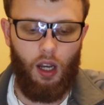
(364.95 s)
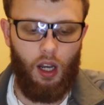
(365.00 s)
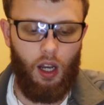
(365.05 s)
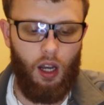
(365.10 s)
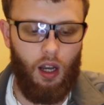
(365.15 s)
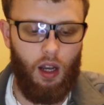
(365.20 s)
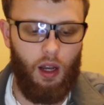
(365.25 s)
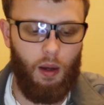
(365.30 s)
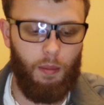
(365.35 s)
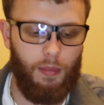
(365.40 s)

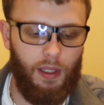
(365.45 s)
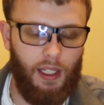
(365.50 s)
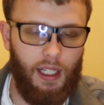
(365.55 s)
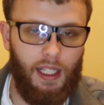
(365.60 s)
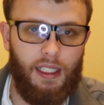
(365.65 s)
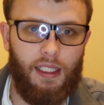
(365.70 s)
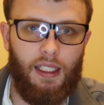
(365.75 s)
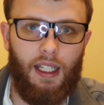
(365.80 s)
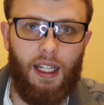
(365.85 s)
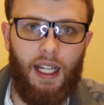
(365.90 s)

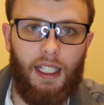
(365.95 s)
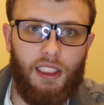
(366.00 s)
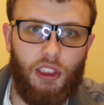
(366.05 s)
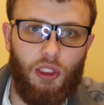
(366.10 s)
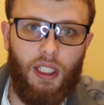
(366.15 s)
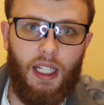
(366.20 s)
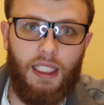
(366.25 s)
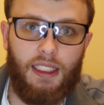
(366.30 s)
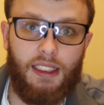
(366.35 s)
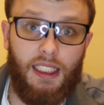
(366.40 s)
And as
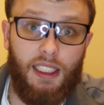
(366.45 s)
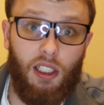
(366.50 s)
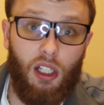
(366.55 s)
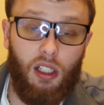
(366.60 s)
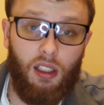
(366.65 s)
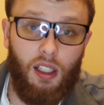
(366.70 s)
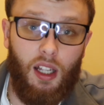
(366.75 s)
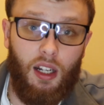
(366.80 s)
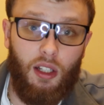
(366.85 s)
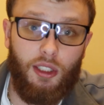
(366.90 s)
you guys seen on
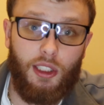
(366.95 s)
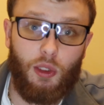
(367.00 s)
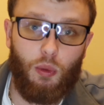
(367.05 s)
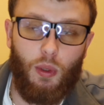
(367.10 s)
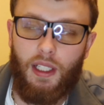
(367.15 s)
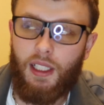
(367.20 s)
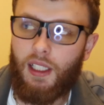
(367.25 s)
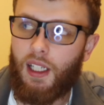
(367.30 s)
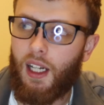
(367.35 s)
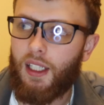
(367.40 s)
a lot of those
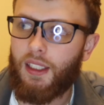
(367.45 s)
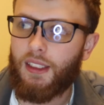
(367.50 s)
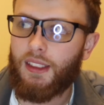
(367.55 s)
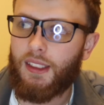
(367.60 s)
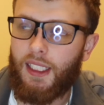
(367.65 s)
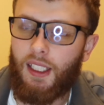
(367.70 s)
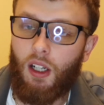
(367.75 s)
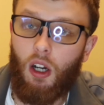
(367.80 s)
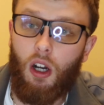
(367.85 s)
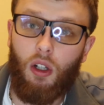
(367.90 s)
rate cons,
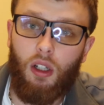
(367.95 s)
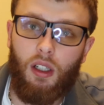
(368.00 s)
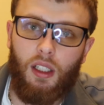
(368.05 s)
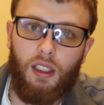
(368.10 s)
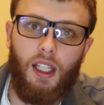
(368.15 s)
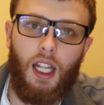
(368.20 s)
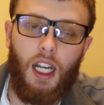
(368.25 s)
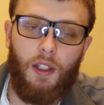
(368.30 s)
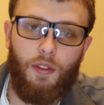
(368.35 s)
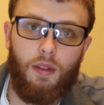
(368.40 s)
a
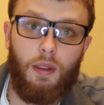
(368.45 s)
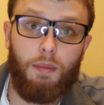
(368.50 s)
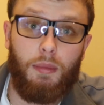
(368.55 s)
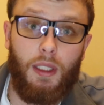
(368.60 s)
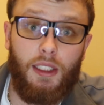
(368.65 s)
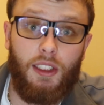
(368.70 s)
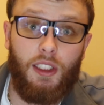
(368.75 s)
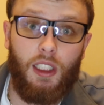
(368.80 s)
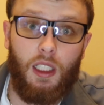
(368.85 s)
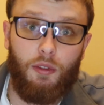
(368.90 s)
lot of them
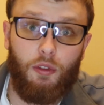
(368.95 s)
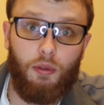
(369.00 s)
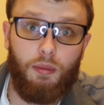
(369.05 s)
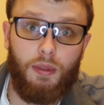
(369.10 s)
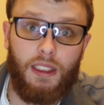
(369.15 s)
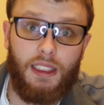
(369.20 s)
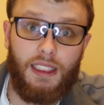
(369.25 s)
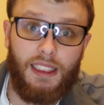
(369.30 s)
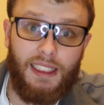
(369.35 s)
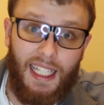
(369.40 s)
did come from
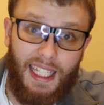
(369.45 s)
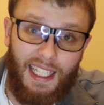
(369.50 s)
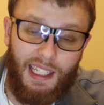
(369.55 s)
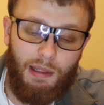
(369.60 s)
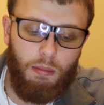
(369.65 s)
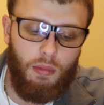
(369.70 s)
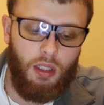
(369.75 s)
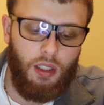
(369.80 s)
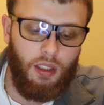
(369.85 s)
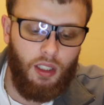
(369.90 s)
the
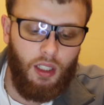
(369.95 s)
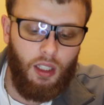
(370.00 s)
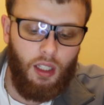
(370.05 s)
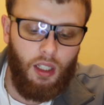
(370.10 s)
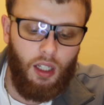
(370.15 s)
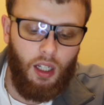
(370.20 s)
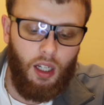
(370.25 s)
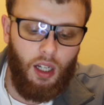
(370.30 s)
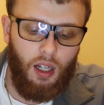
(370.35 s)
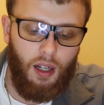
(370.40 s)
same
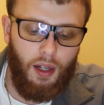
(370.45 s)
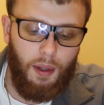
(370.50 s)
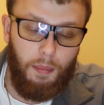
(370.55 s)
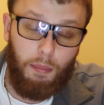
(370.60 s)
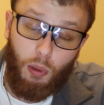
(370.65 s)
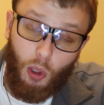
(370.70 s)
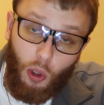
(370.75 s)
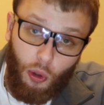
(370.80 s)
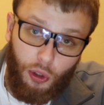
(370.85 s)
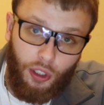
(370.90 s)

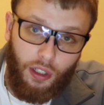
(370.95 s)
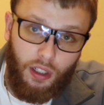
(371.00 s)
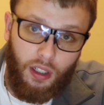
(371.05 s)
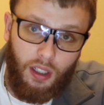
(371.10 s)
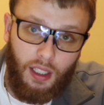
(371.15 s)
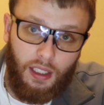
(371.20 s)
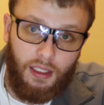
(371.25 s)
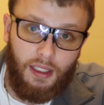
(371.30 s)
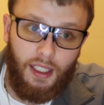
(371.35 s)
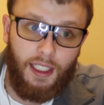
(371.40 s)

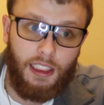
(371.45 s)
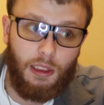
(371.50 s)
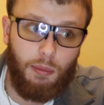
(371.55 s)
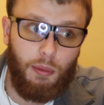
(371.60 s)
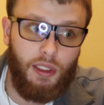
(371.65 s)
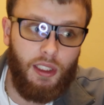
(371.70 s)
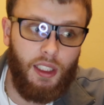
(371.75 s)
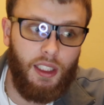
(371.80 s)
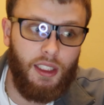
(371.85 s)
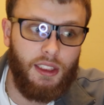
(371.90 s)
broker, and that is
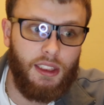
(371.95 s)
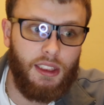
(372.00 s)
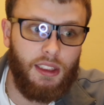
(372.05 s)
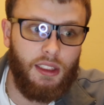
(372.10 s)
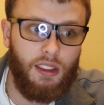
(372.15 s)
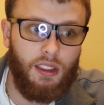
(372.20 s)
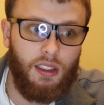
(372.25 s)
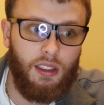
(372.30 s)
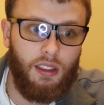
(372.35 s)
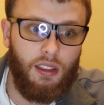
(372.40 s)

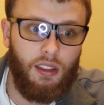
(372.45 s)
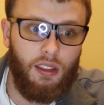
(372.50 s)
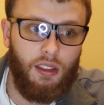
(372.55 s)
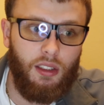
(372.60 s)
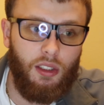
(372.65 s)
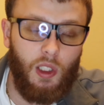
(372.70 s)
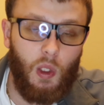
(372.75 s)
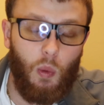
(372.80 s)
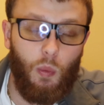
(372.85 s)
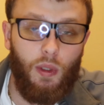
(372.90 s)
because
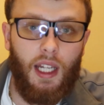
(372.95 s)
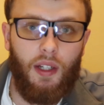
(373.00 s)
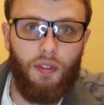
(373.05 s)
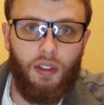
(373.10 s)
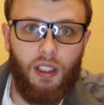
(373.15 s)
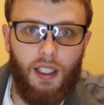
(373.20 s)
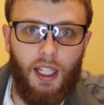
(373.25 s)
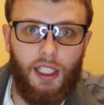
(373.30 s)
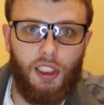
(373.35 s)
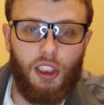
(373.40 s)
we have
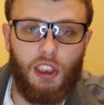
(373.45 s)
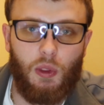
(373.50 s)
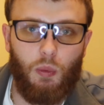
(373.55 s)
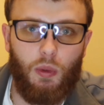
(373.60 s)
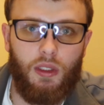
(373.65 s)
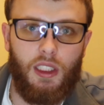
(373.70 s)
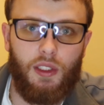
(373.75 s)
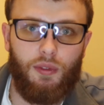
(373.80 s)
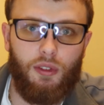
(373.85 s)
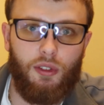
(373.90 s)
connections
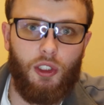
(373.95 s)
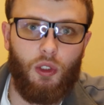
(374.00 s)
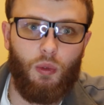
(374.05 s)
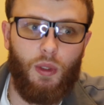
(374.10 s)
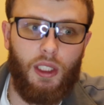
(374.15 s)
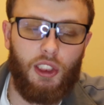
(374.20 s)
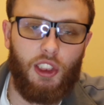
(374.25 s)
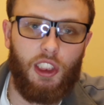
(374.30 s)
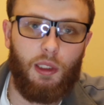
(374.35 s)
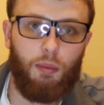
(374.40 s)
with different
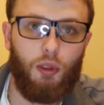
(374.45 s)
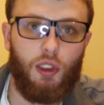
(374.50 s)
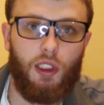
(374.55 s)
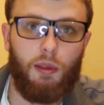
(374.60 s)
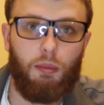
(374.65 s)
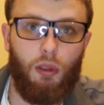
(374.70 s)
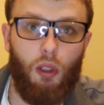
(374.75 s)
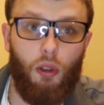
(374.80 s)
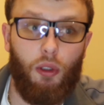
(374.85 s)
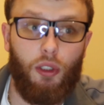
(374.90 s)
direct shippers
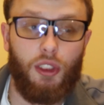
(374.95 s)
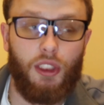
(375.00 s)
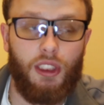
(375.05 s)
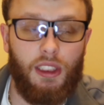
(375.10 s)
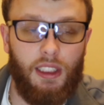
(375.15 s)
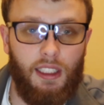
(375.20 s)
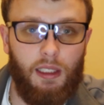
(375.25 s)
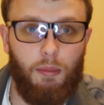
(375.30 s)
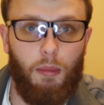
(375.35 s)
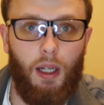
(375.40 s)
and
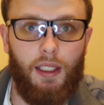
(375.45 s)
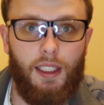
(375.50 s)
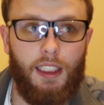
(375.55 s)
brokers in my